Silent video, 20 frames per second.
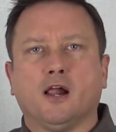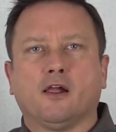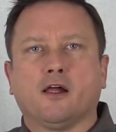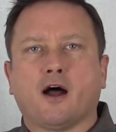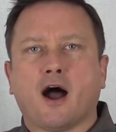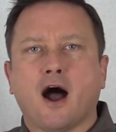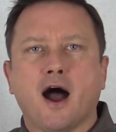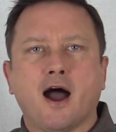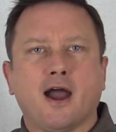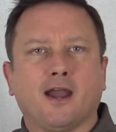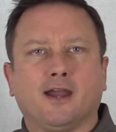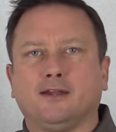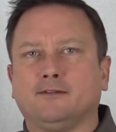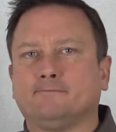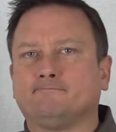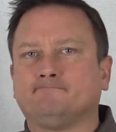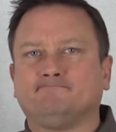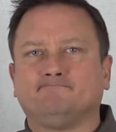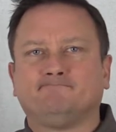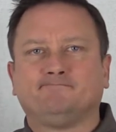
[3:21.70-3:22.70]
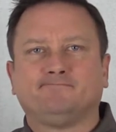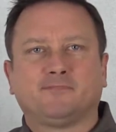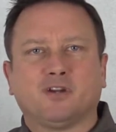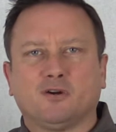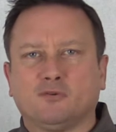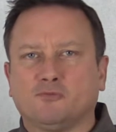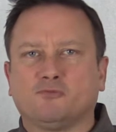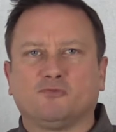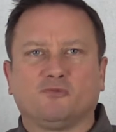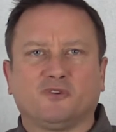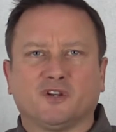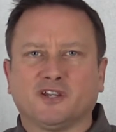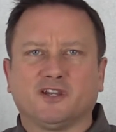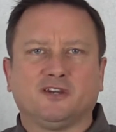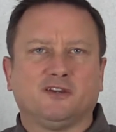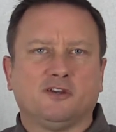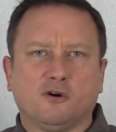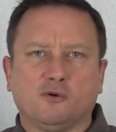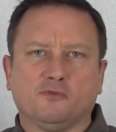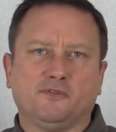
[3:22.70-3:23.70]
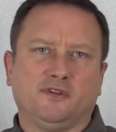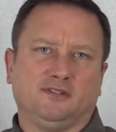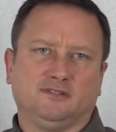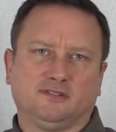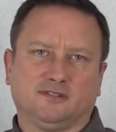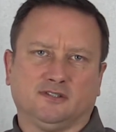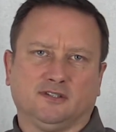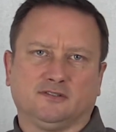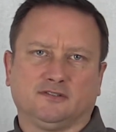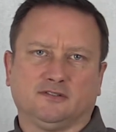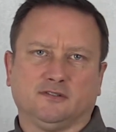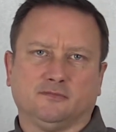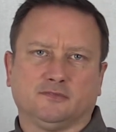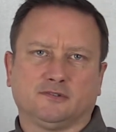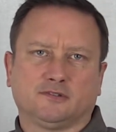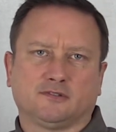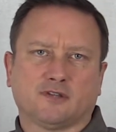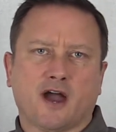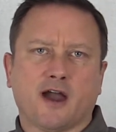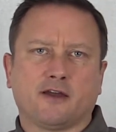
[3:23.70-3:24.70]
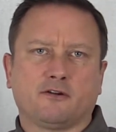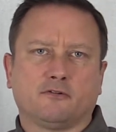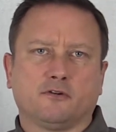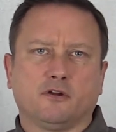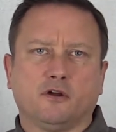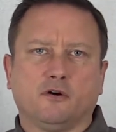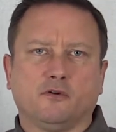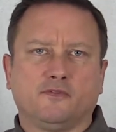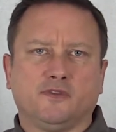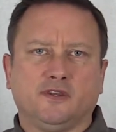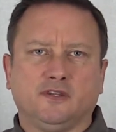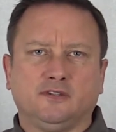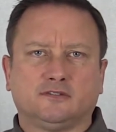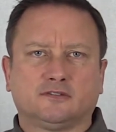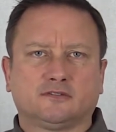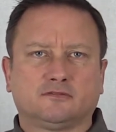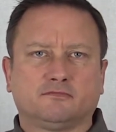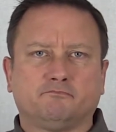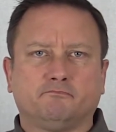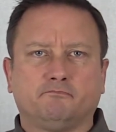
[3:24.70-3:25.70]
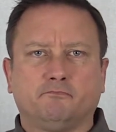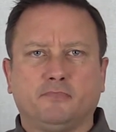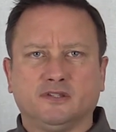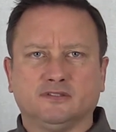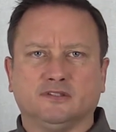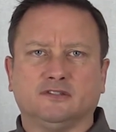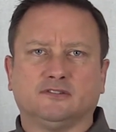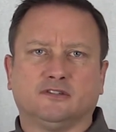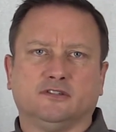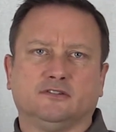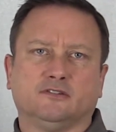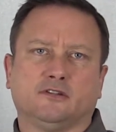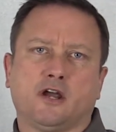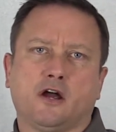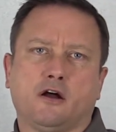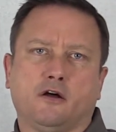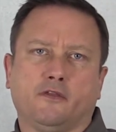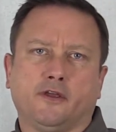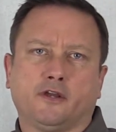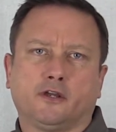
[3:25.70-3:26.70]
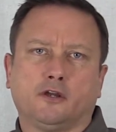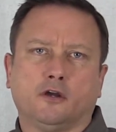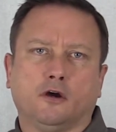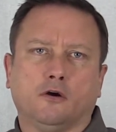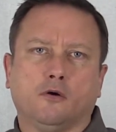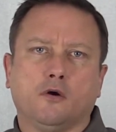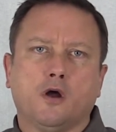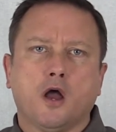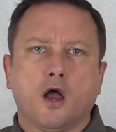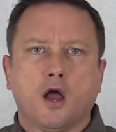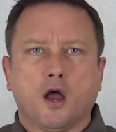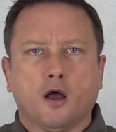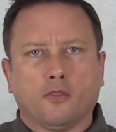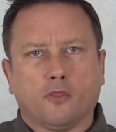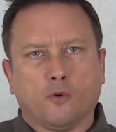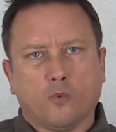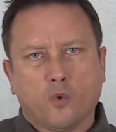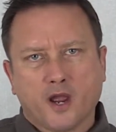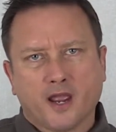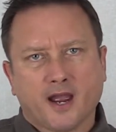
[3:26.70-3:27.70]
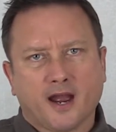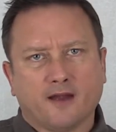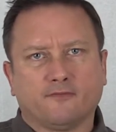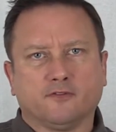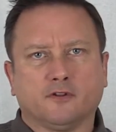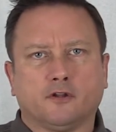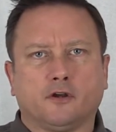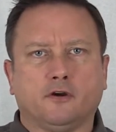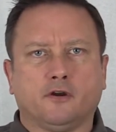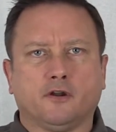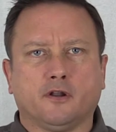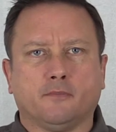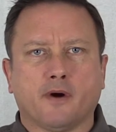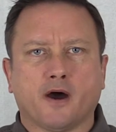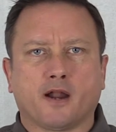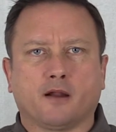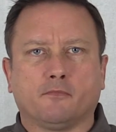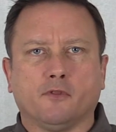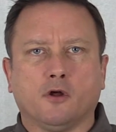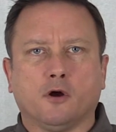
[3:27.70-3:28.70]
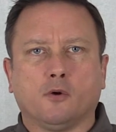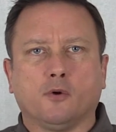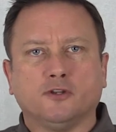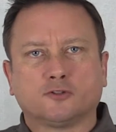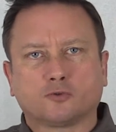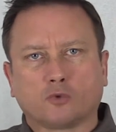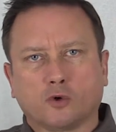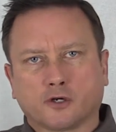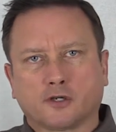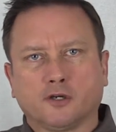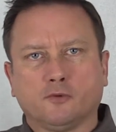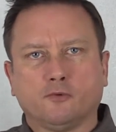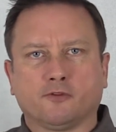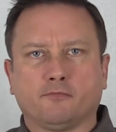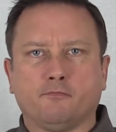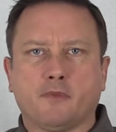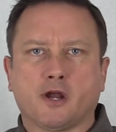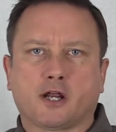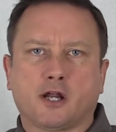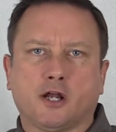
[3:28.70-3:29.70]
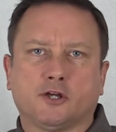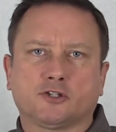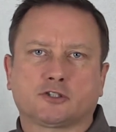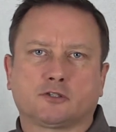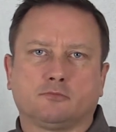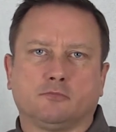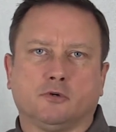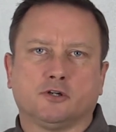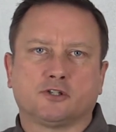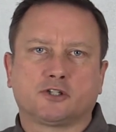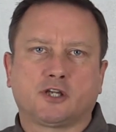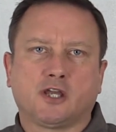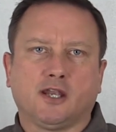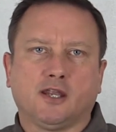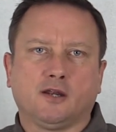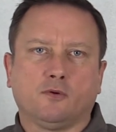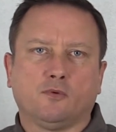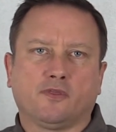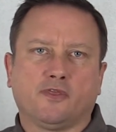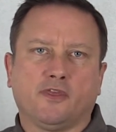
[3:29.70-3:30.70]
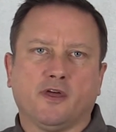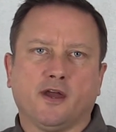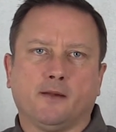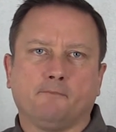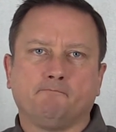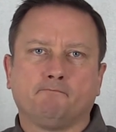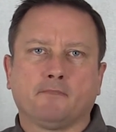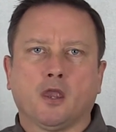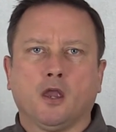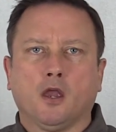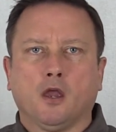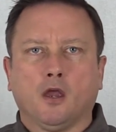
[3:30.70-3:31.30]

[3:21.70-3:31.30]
I don't really know these systems. I don't know these businesses and how they go. The way I've learned about them, though, is working with my customers, getting with them.